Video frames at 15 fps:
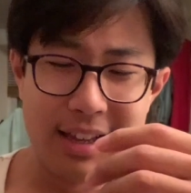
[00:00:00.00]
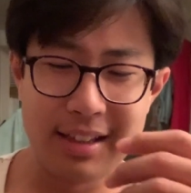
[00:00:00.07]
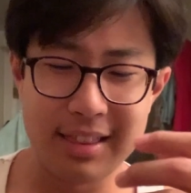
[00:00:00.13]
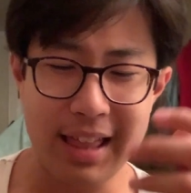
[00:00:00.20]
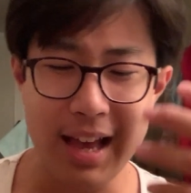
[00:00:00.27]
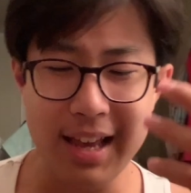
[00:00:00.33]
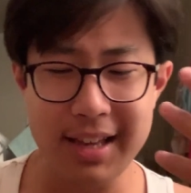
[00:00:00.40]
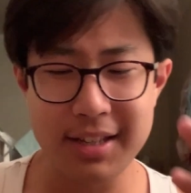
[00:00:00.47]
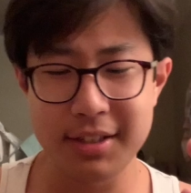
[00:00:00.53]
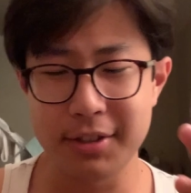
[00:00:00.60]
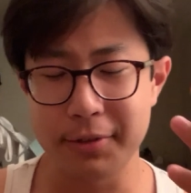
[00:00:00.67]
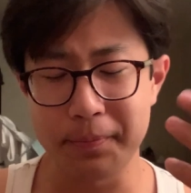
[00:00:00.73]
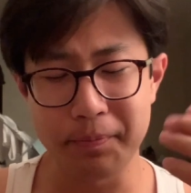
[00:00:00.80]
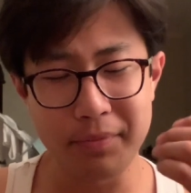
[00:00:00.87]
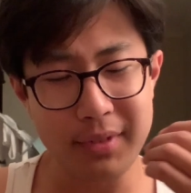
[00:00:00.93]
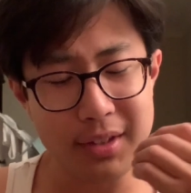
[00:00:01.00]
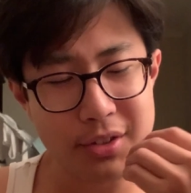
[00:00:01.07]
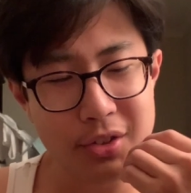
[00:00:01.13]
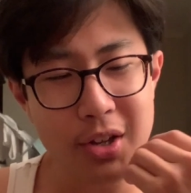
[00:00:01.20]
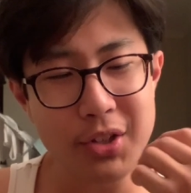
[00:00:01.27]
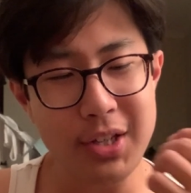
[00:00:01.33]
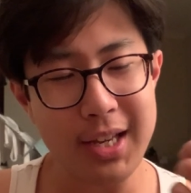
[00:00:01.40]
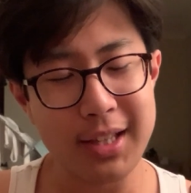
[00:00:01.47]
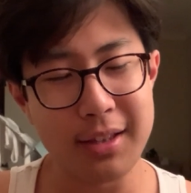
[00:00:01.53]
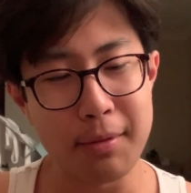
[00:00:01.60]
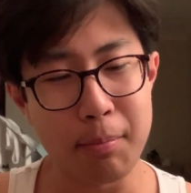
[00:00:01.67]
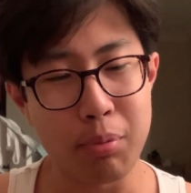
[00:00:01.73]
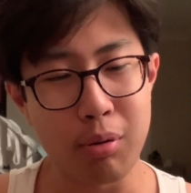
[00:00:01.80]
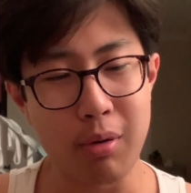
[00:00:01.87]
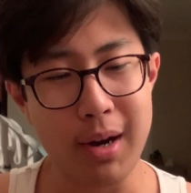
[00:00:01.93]
that is such a
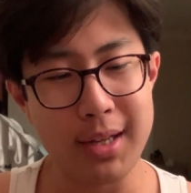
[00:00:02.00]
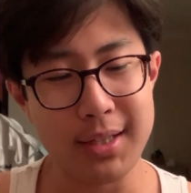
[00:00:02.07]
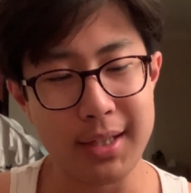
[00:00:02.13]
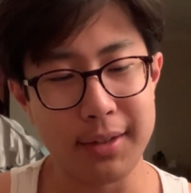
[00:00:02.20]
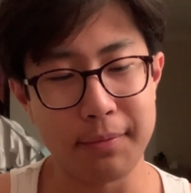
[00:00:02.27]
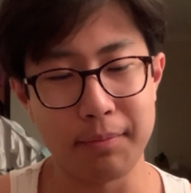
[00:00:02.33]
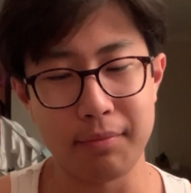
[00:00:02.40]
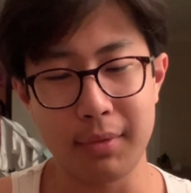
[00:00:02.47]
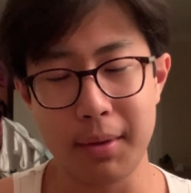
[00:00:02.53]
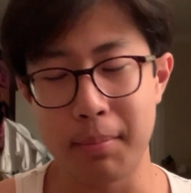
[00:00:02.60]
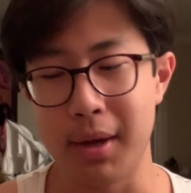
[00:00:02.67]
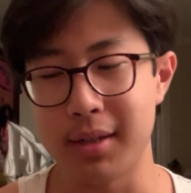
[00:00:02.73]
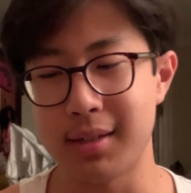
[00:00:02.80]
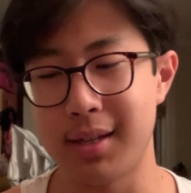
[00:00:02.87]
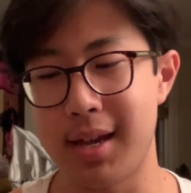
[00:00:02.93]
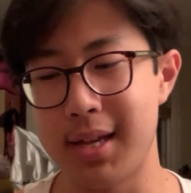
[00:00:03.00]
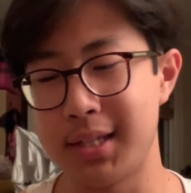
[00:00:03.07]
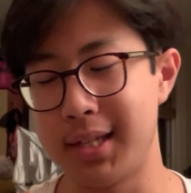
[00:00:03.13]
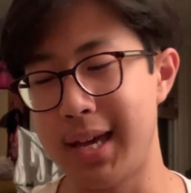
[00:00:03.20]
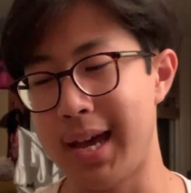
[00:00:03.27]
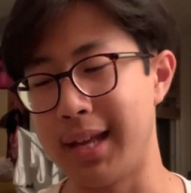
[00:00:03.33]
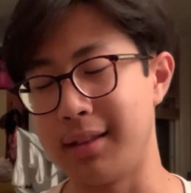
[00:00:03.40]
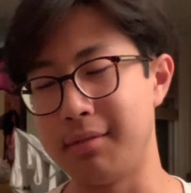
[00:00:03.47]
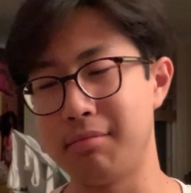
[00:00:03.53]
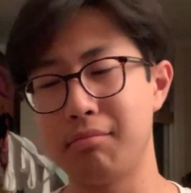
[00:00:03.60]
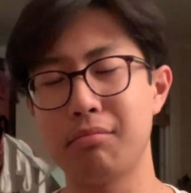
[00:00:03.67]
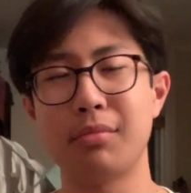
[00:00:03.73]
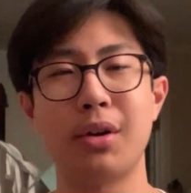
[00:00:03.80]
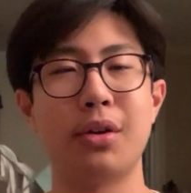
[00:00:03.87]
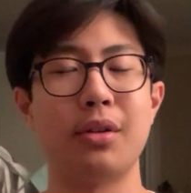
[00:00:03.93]
depressing personality and
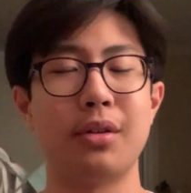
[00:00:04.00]
uh,